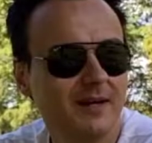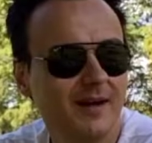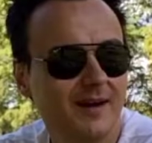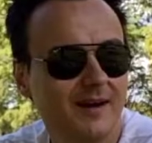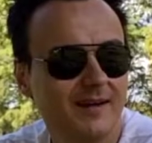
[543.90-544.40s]

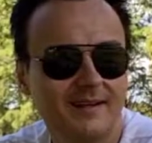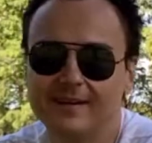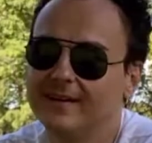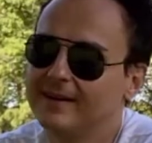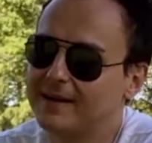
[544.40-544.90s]
guy.
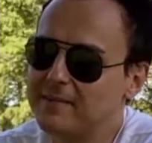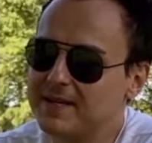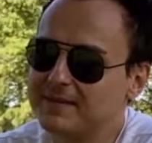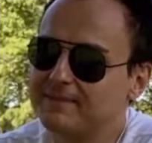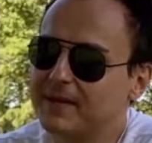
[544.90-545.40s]
I
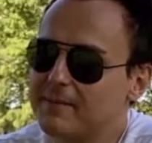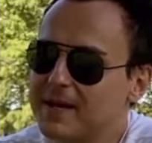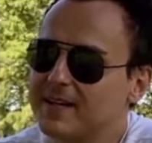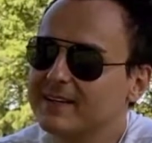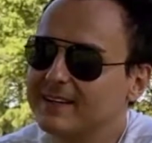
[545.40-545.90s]
mean, I'm
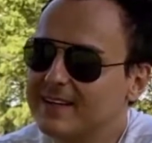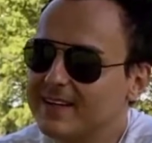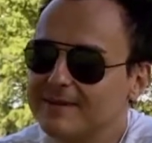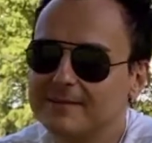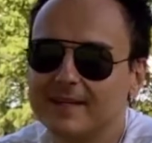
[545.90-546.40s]
not gonna
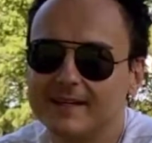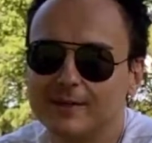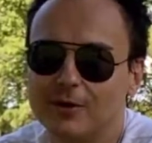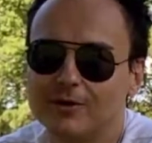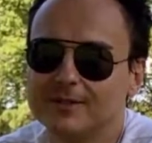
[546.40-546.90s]
name like
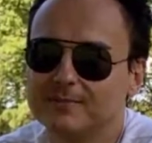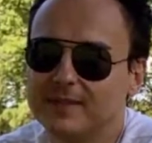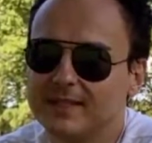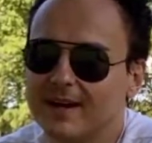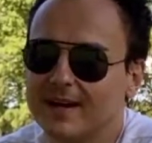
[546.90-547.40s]
all the
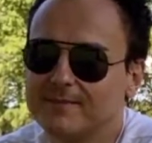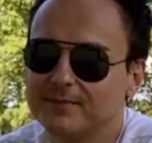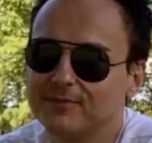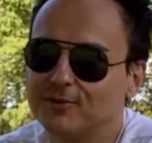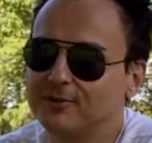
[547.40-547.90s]
big hype
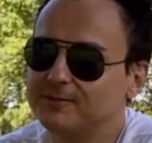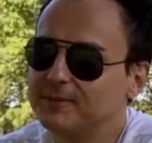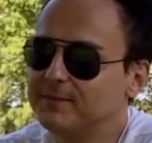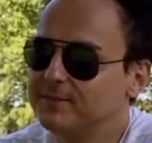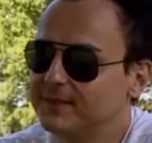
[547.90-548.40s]
of all the
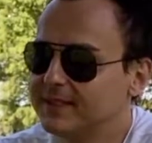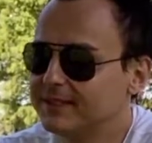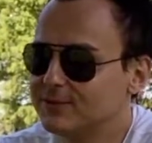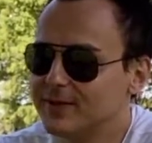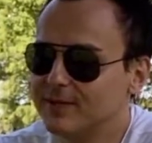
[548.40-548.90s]
people
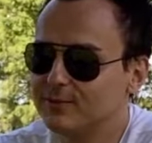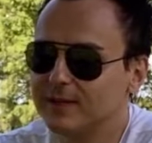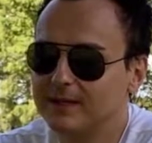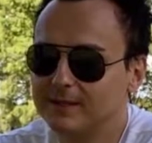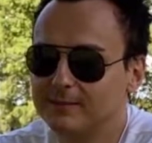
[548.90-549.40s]
that trade
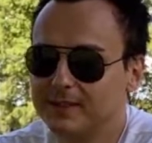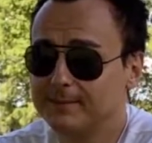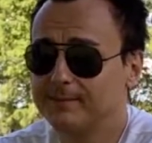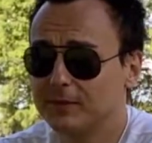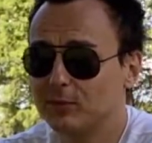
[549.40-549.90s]
well,
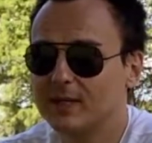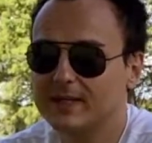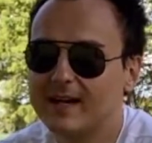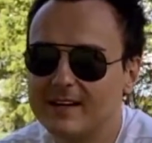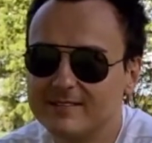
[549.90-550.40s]
but what
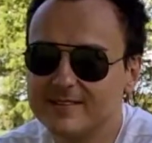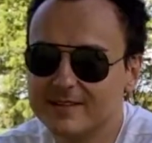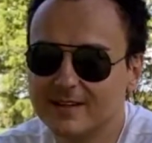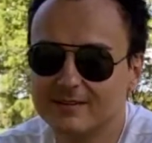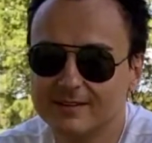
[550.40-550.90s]
I've
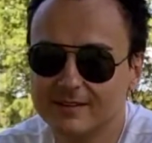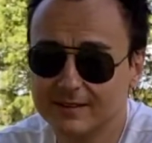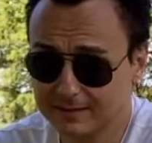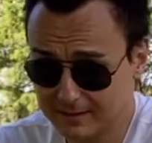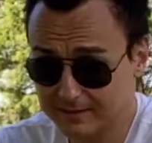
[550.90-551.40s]

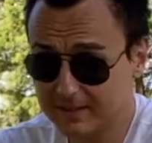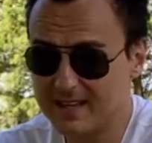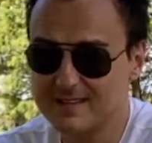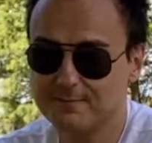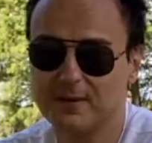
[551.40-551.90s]
discovered
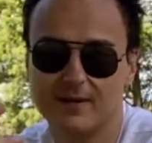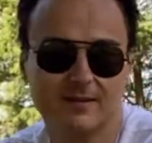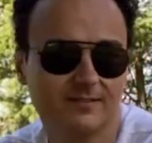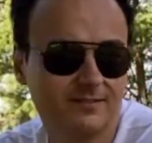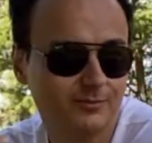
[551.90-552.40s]
as part
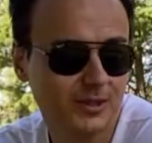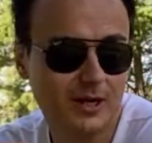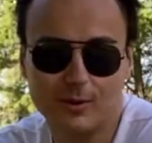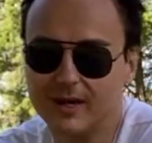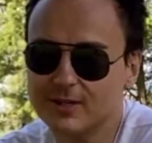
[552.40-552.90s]
of
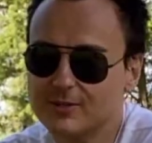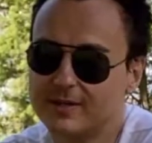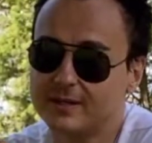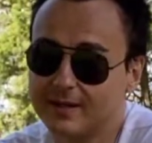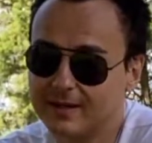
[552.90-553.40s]
how I
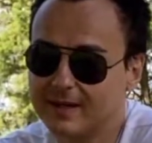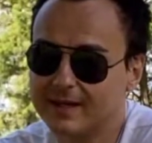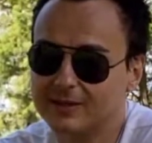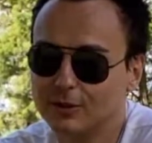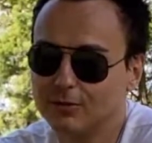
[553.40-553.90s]
trade, I
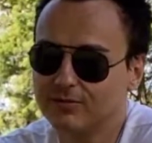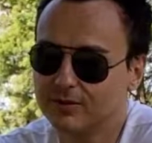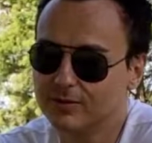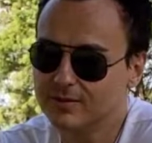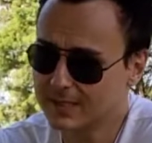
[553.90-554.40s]
like low
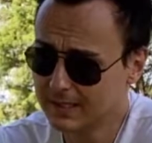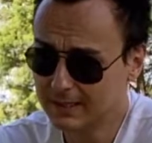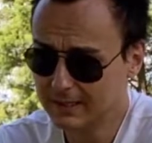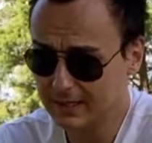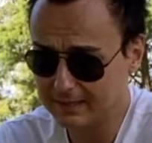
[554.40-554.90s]
floats.
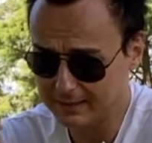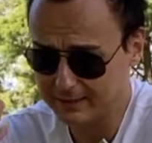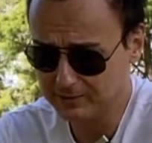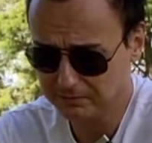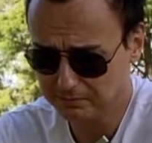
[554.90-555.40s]
I
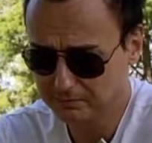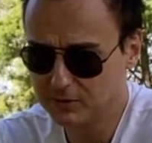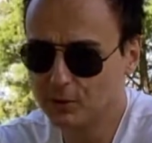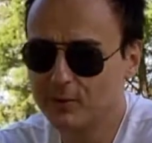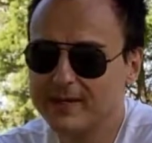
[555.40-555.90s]
like
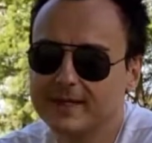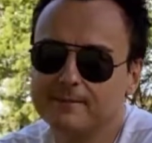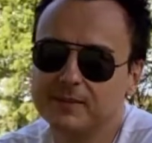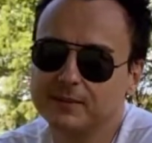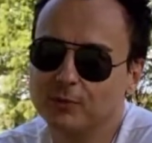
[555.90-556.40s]
to wake
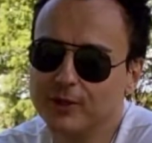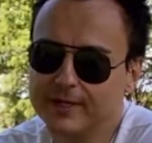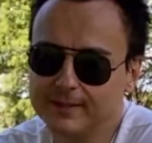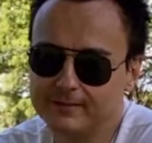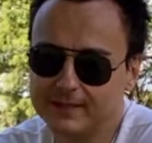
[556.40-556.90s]
up in the
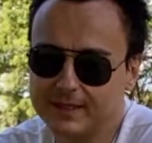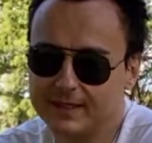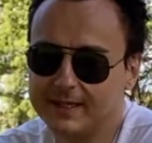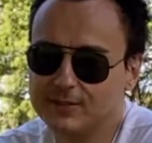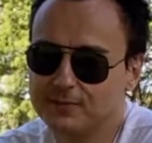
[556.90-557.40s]
morning and I
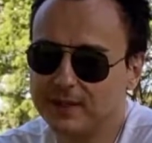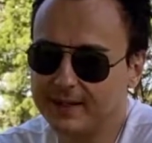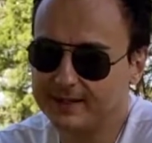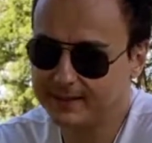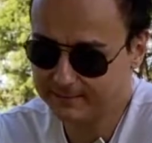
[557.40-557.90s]
like to
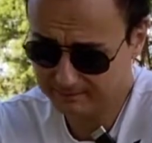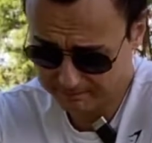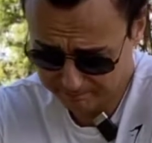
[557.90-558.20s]
buy them